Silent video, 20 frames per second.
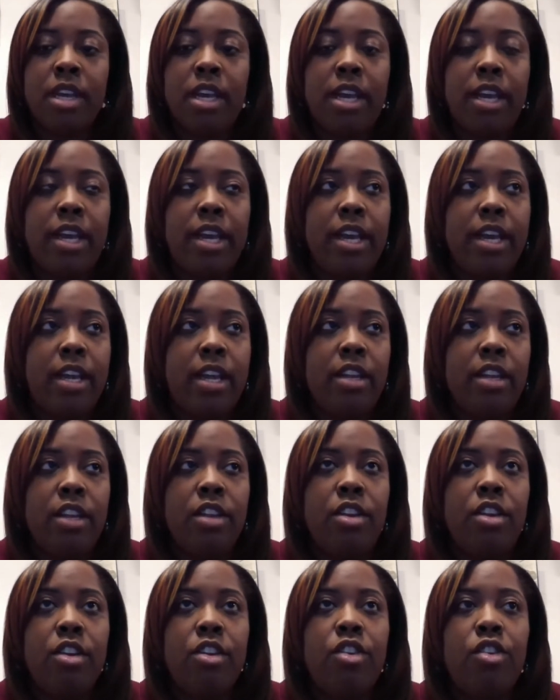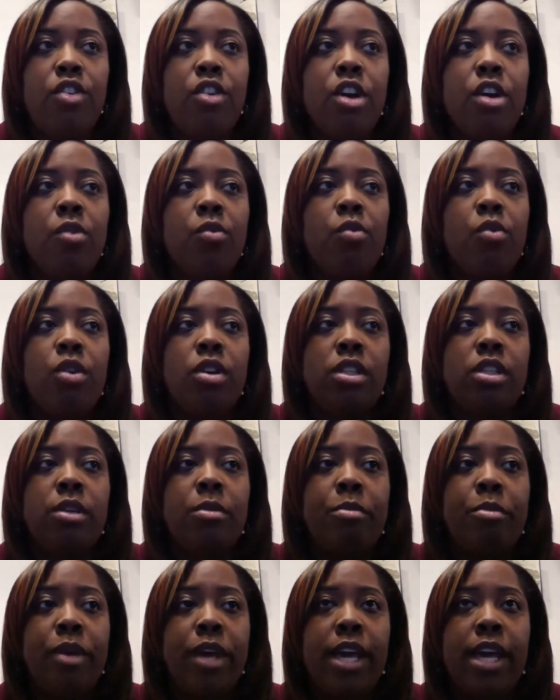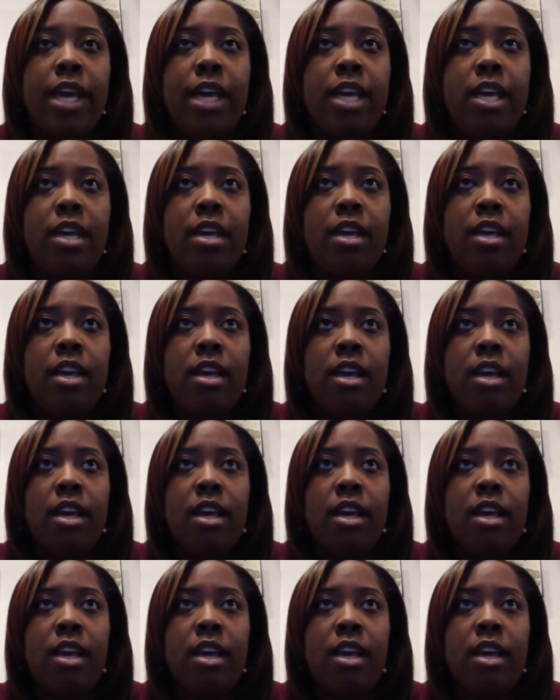And, you don't want to be